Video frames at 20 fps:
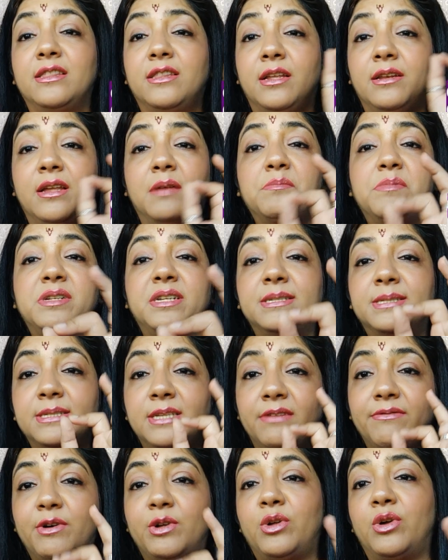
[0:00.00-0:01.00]
the number is
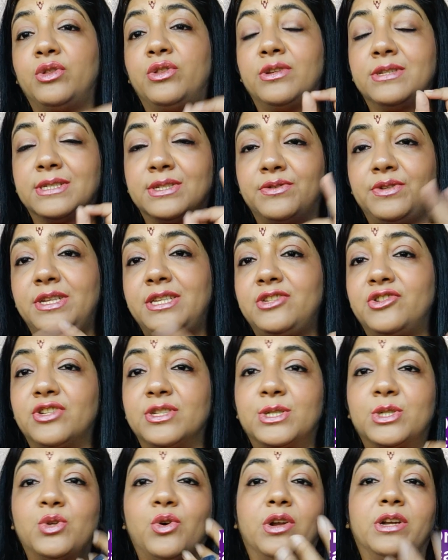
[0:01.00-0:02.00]
given on the screen.
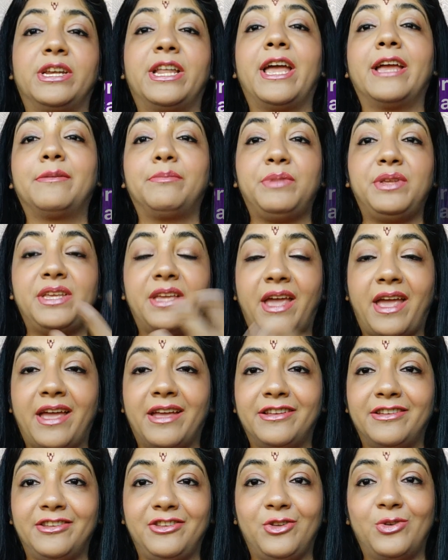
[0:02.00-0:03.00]
Just contact me,
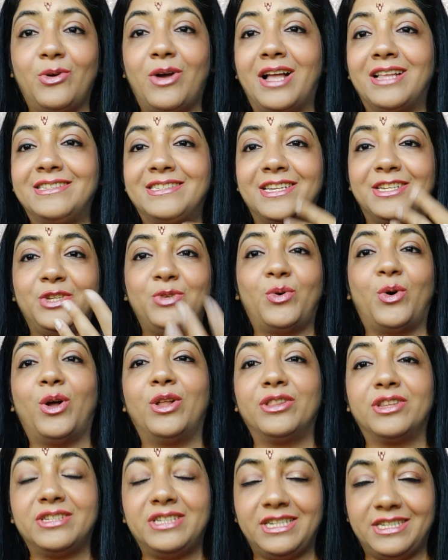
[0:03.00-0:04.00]
and I'll send you
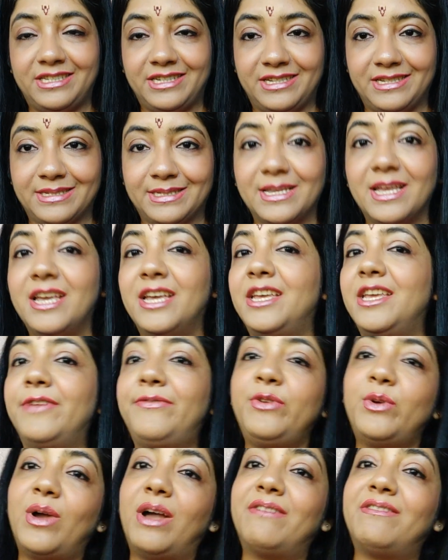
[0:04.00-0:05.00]
all the details.
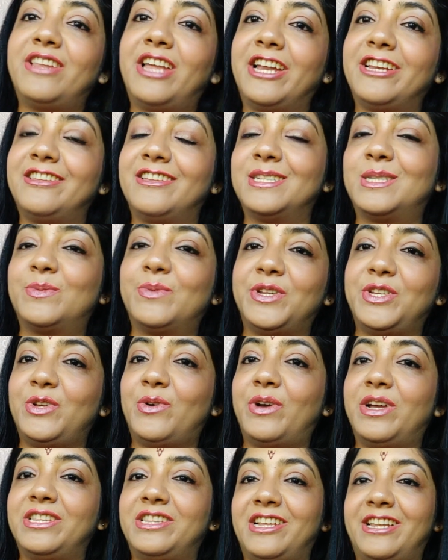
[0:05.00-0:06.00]
If you have liked this
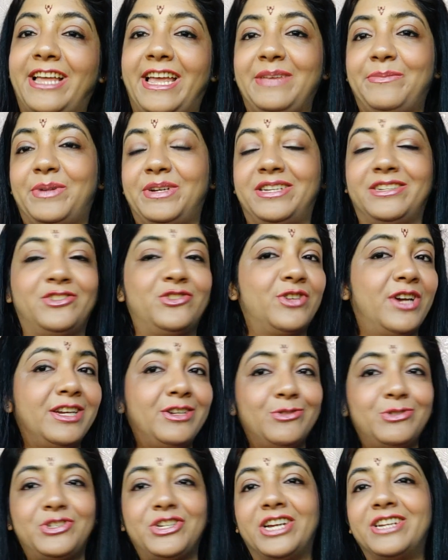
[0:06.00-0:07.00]
video, hit the like button, try
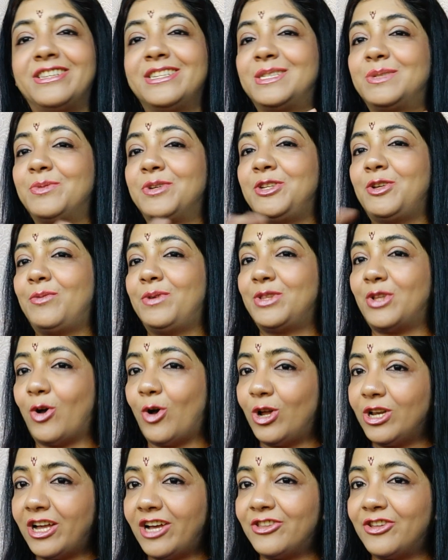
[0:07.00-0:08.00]
to share this video with
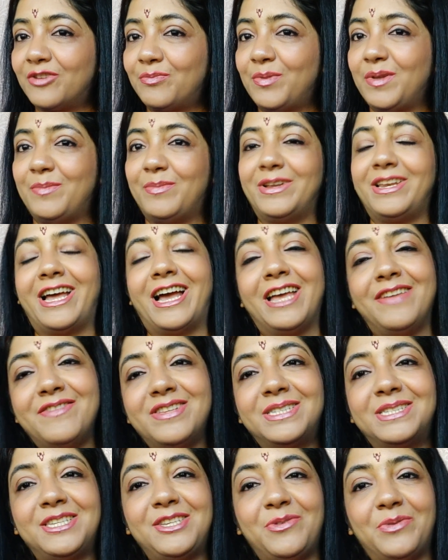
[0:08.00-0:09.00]
all other people. I
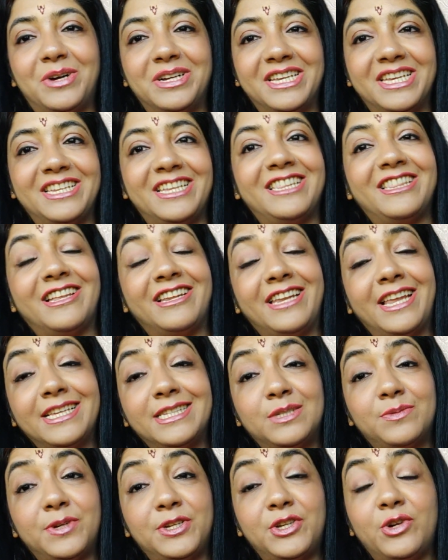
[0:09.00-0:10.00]
will see you again in the
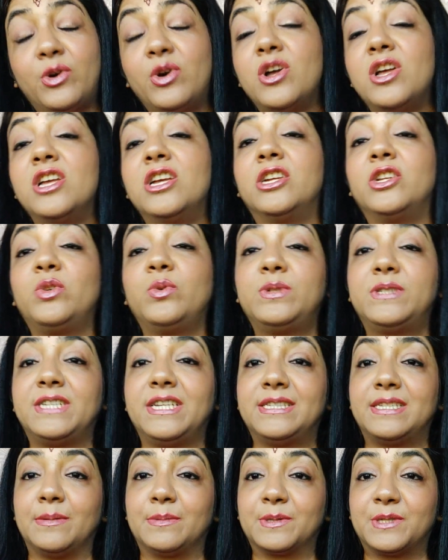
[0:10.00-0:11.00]
next video. To
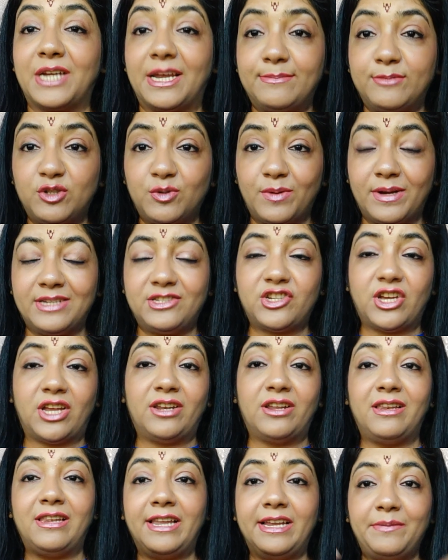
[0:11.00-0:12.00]
stay subscribed to my
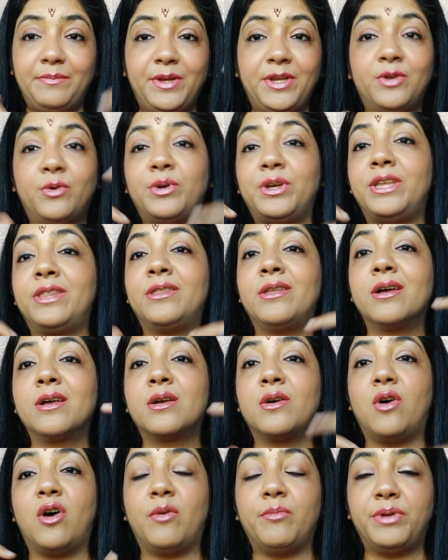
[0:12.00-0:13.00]
channel. Let me know in the
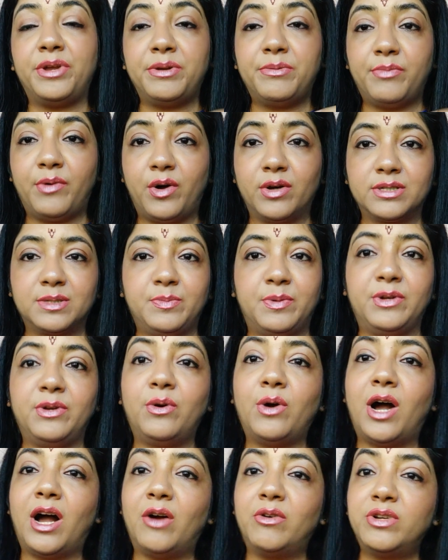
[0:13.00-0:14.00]
comment box
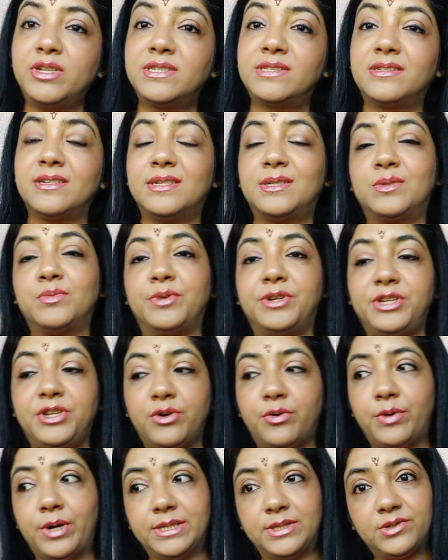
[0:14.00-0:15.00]
below, how does this
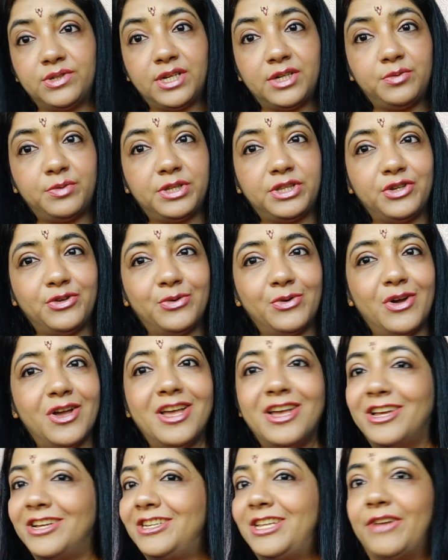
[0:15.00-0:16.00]
video resonate with you?
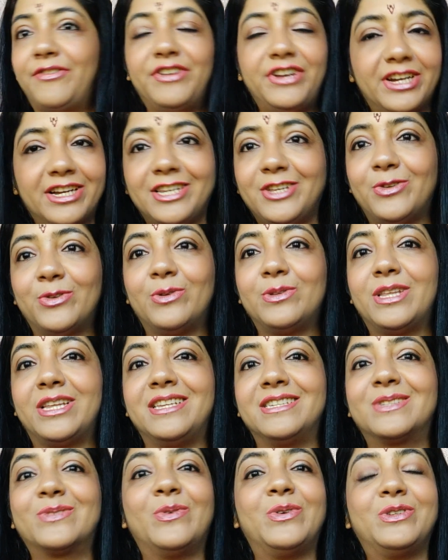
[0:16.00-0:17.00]
Definitely, there
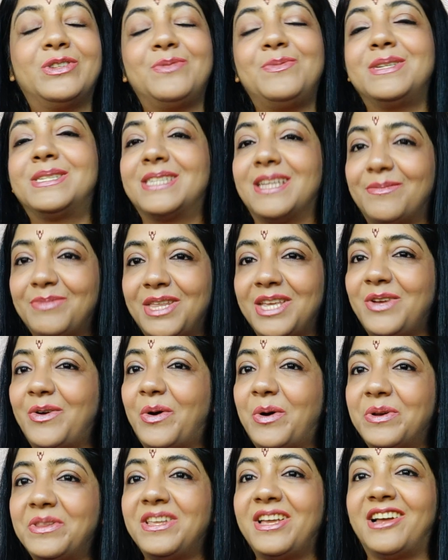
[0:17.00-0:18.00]
is going to be something
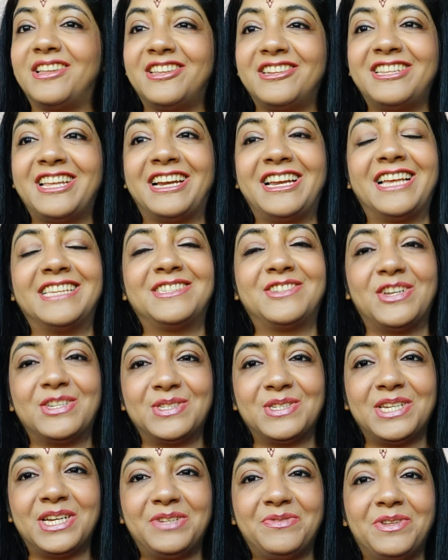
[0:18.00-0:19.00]
or the other that has
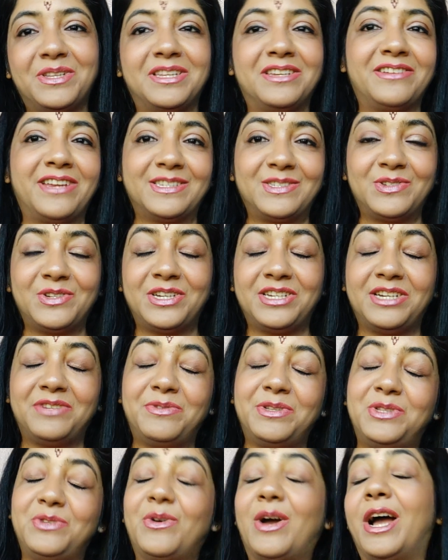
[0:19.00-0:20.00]
resonated
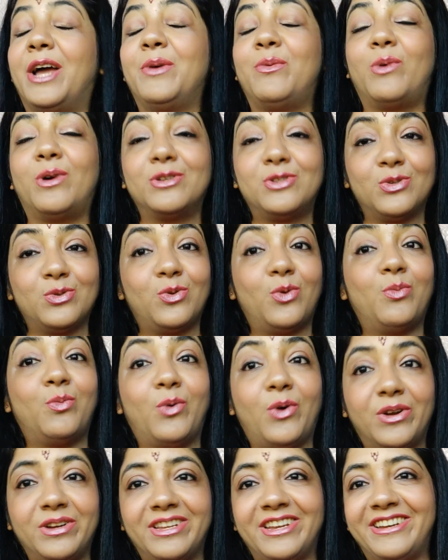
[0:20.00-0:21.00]
with you. I want to know
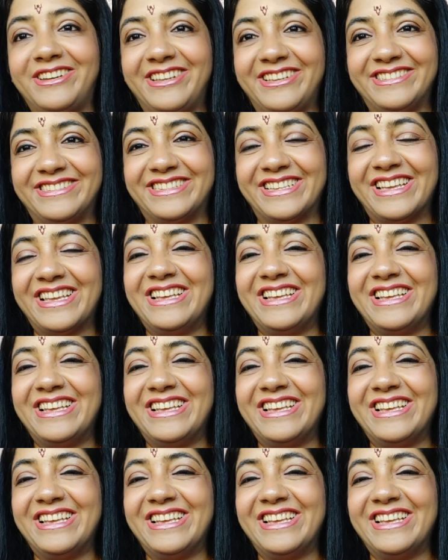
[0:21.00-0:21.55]
what it is.